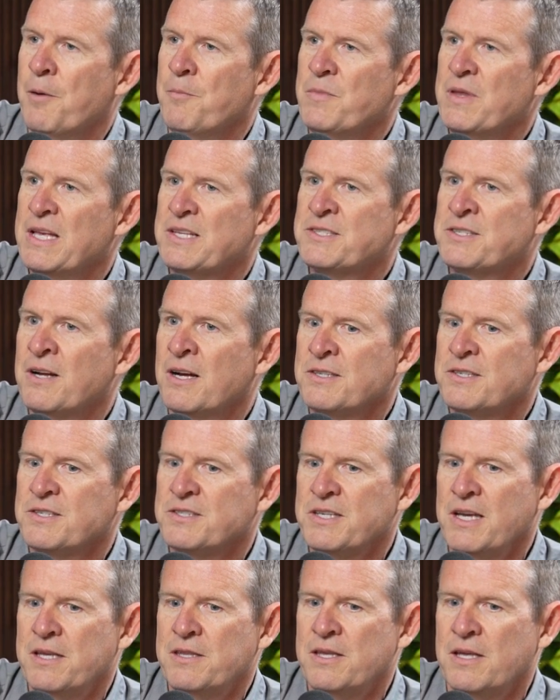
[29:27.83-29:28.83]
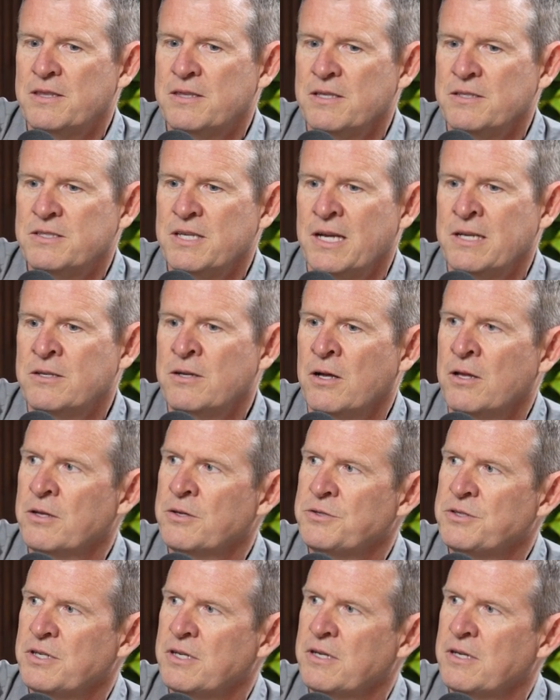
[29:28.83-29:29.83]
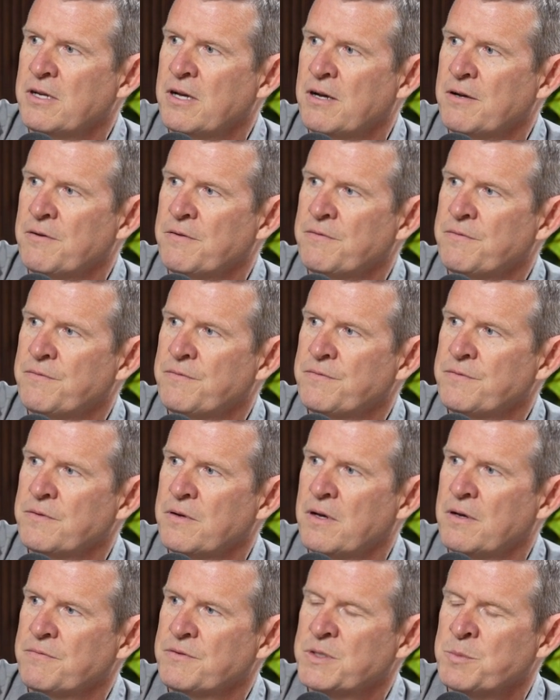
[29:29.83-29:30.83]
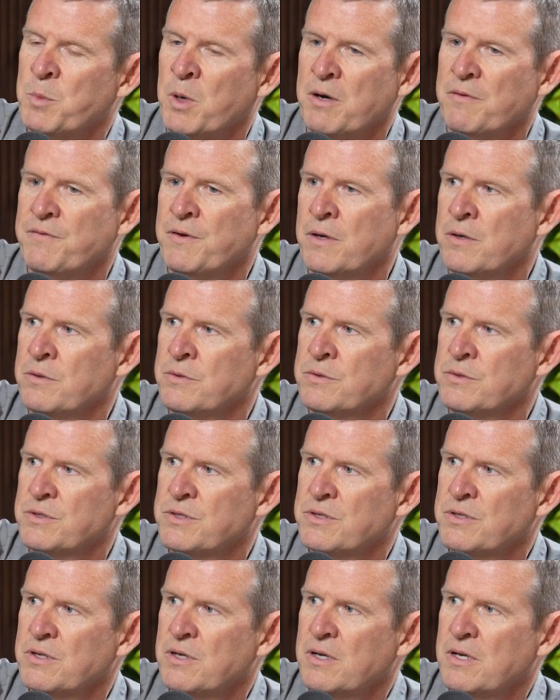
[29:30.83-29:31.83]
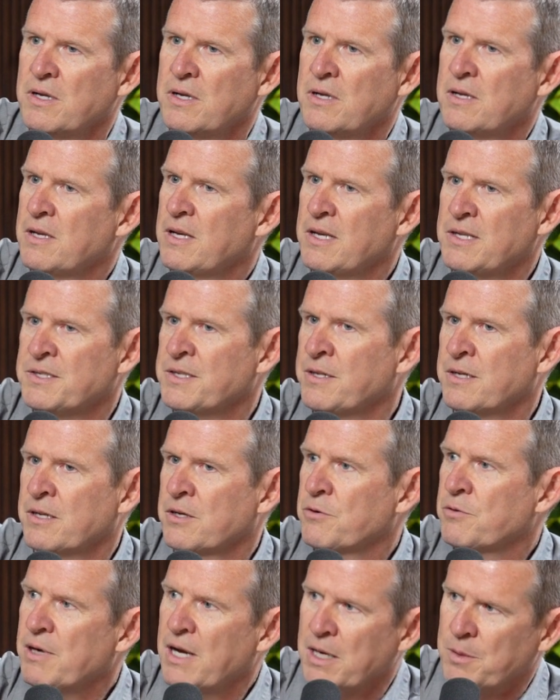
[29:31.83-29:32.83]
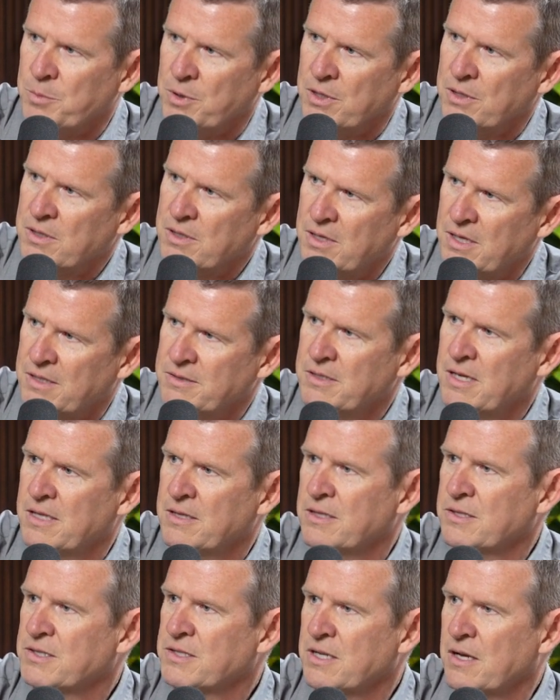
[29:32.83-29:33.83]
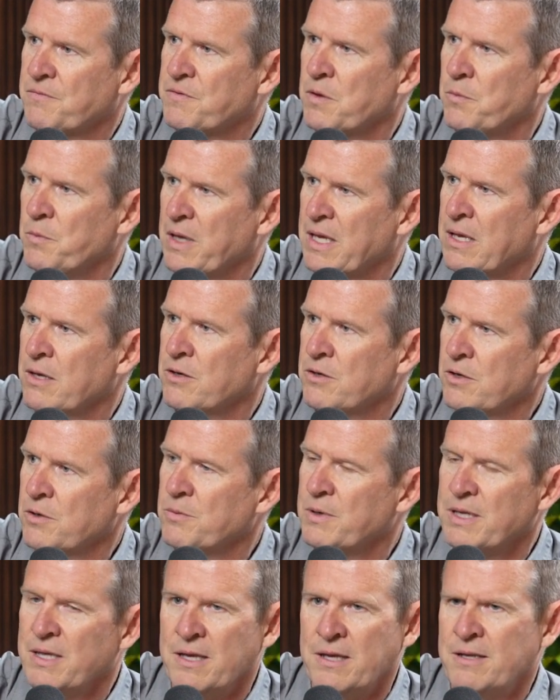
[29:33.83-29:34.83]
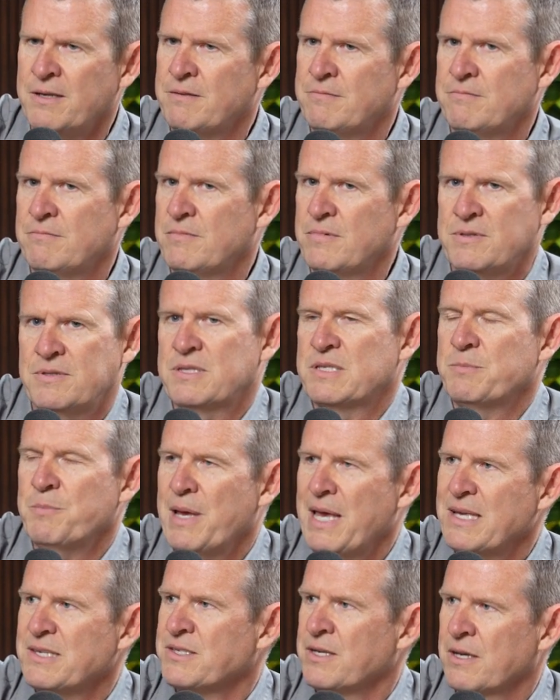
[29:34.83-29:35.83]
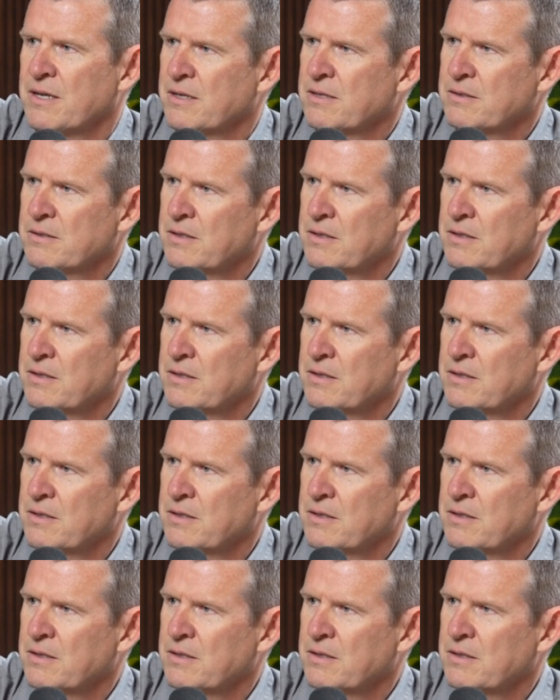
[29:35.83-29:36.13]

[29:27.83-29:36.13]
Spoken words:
It's not to say that the technology of smartphones isn't incredible, and the stuff that we can do with it, it's amazing.